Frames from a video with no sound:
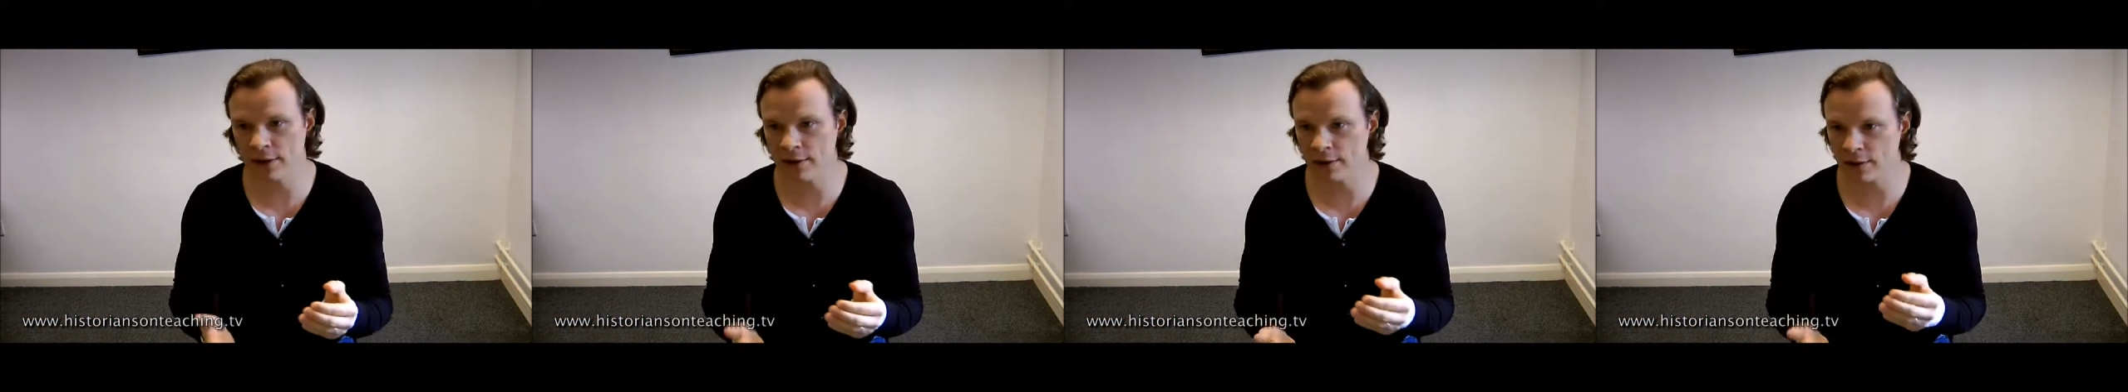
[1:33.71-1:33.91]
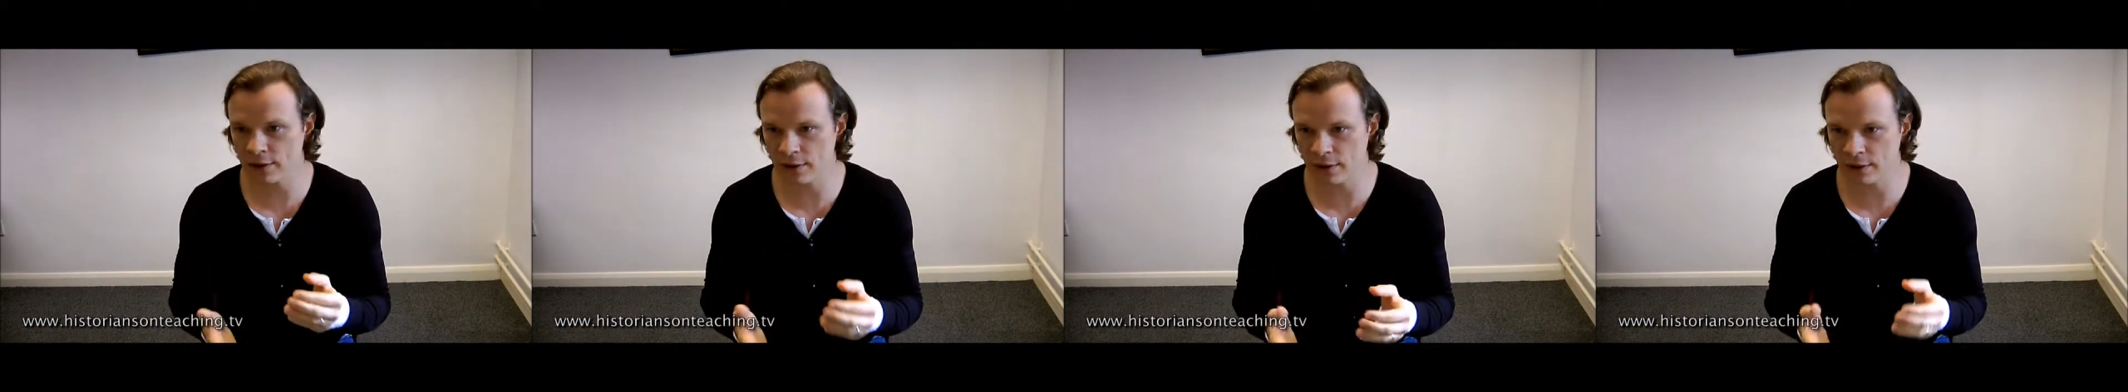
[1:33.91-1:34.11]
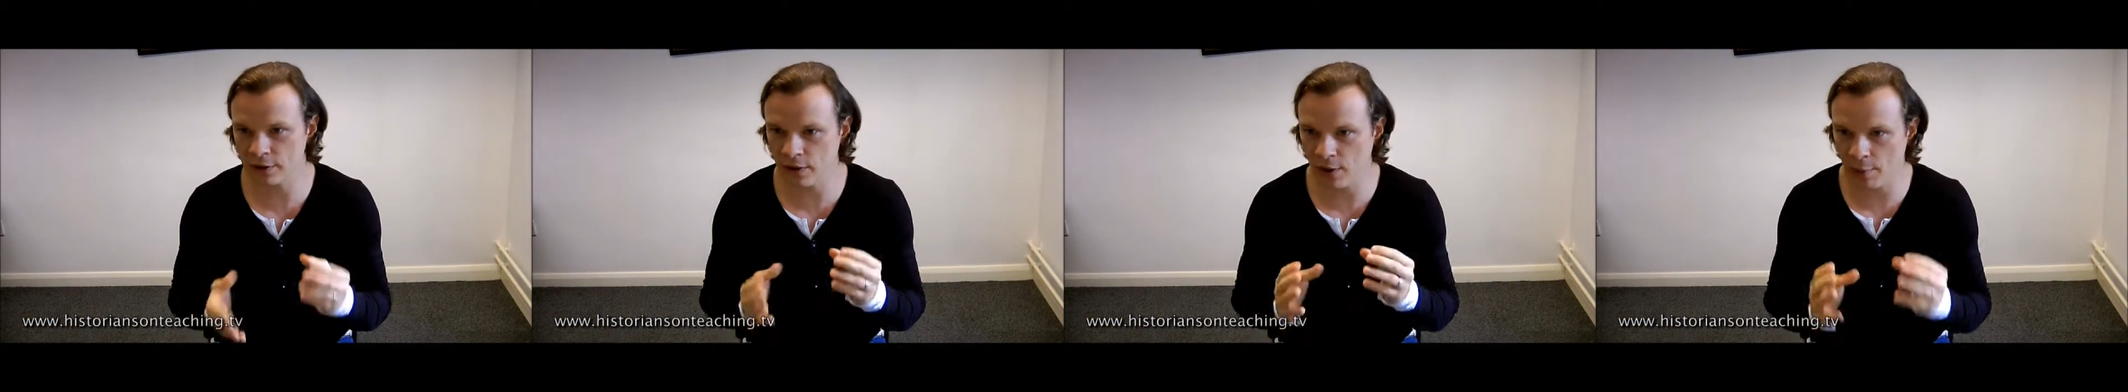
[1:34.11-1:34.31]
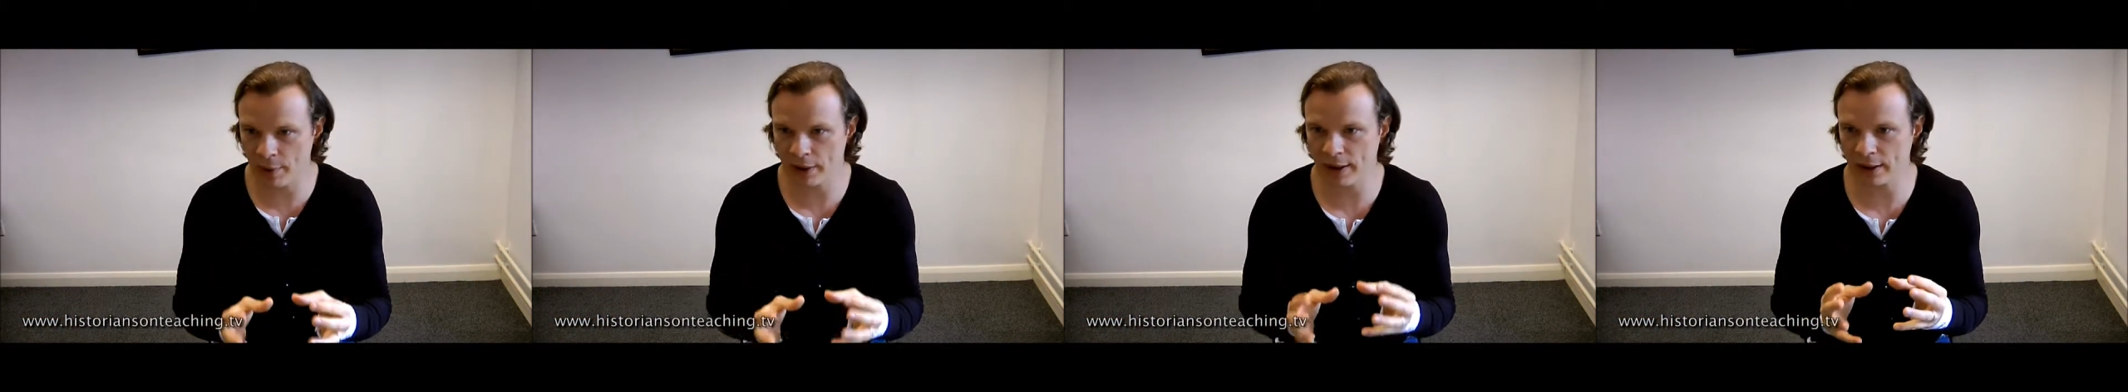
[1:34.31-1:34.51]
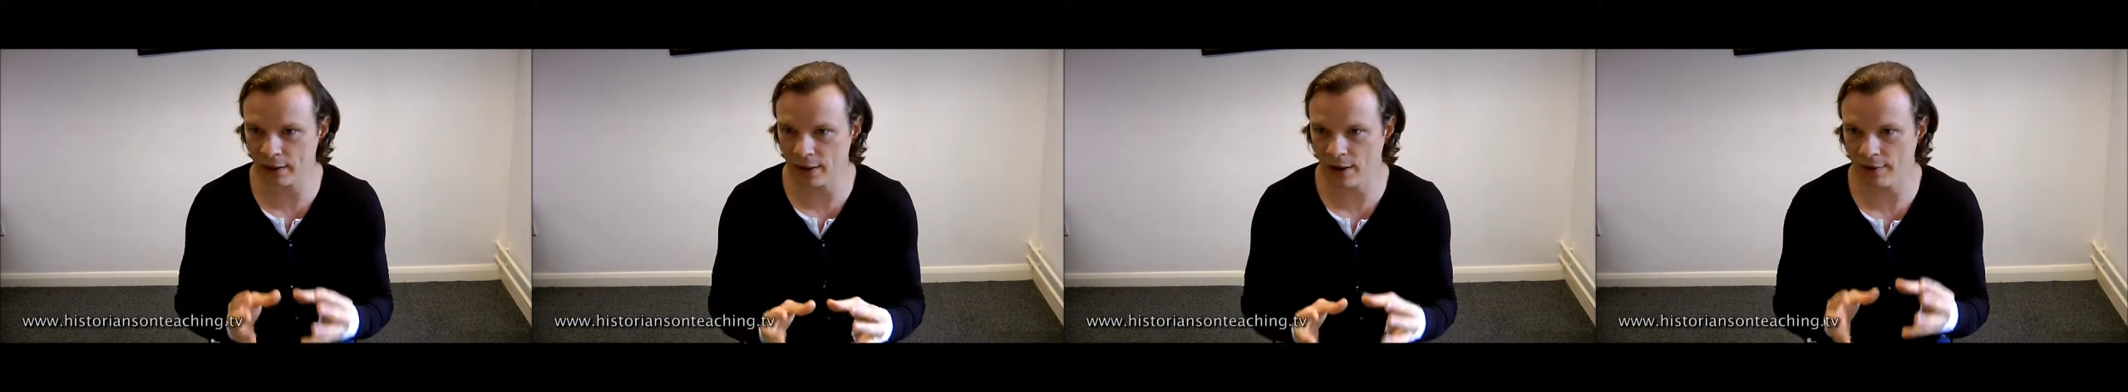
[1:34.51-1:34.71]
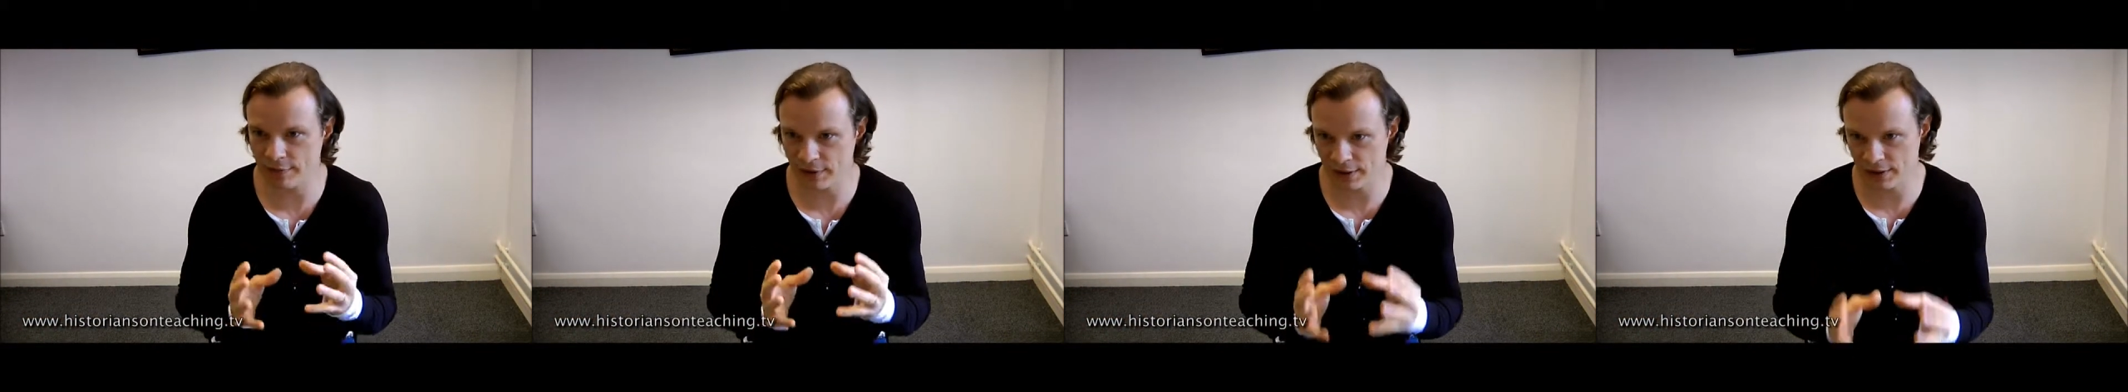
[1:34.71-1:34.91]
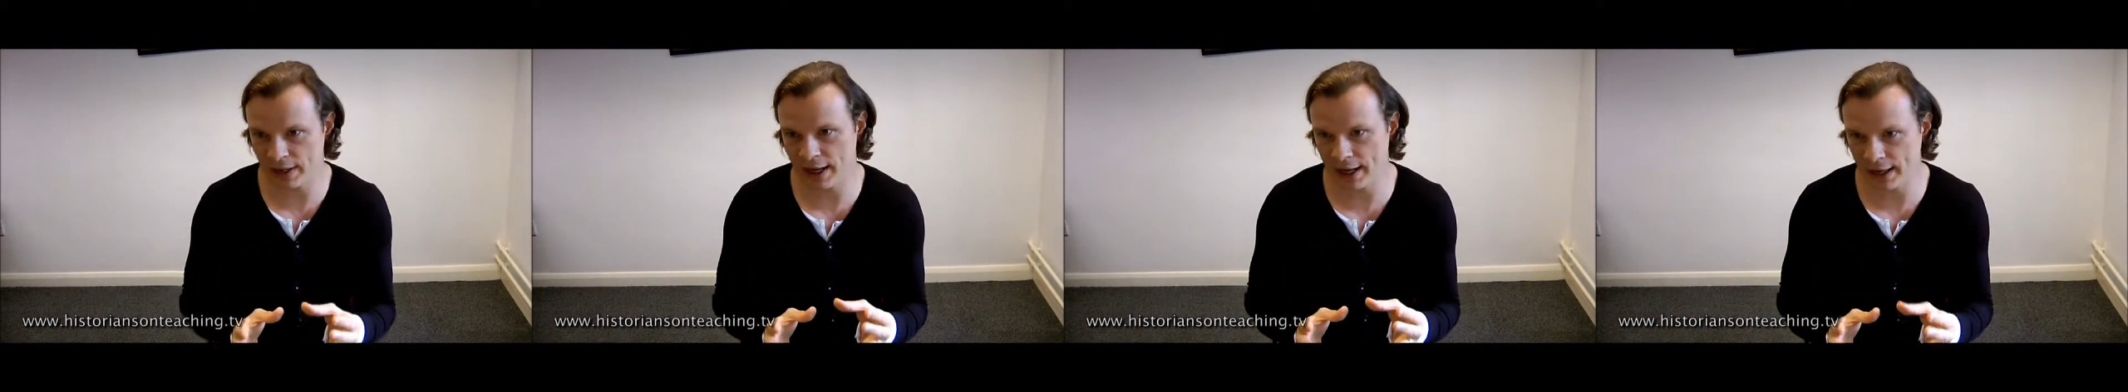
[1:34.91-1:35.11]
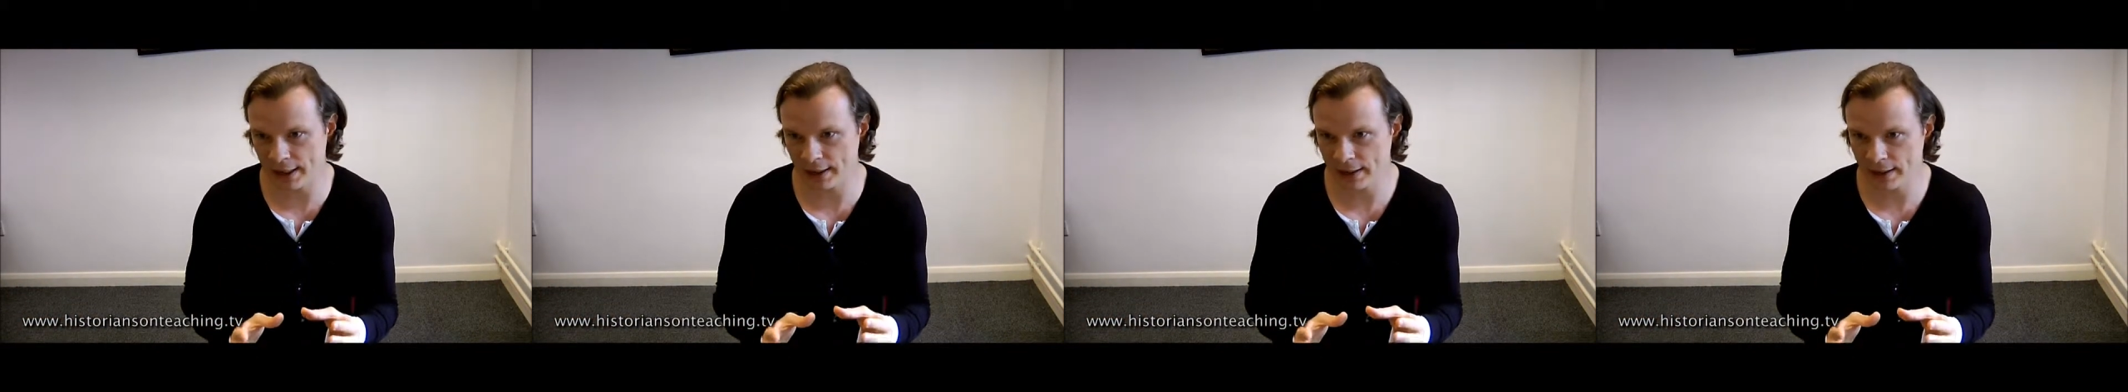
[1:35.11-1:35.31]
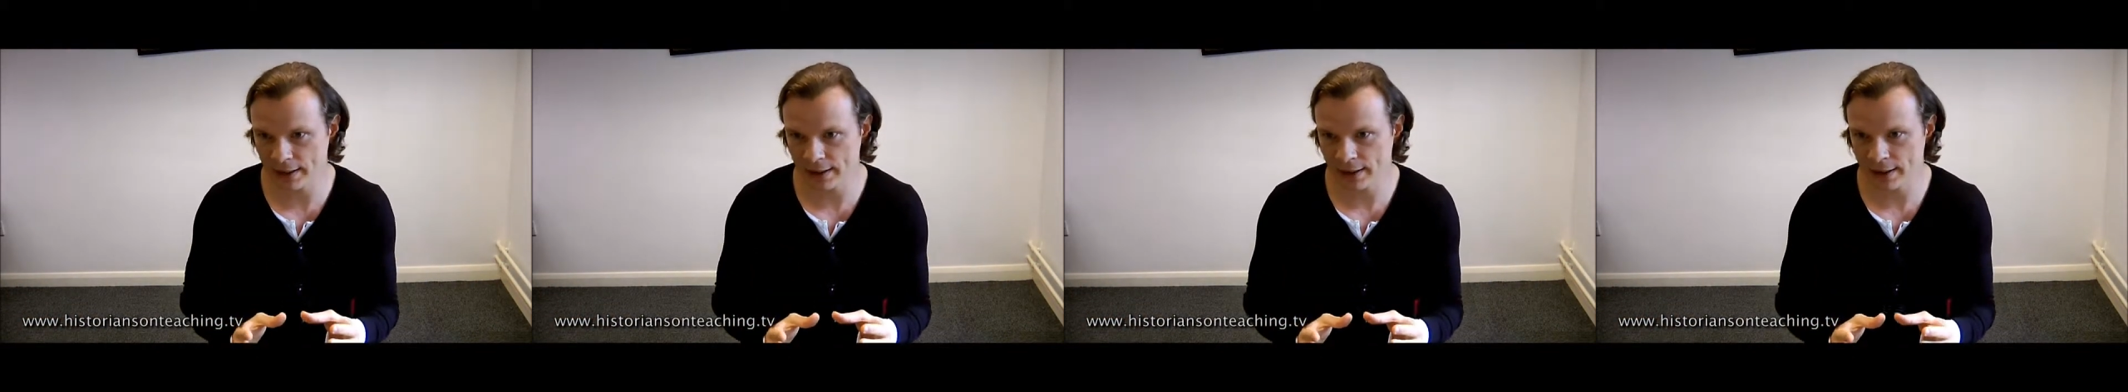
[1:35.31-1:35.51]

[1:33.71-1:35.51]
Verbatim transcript: into the topic of the day.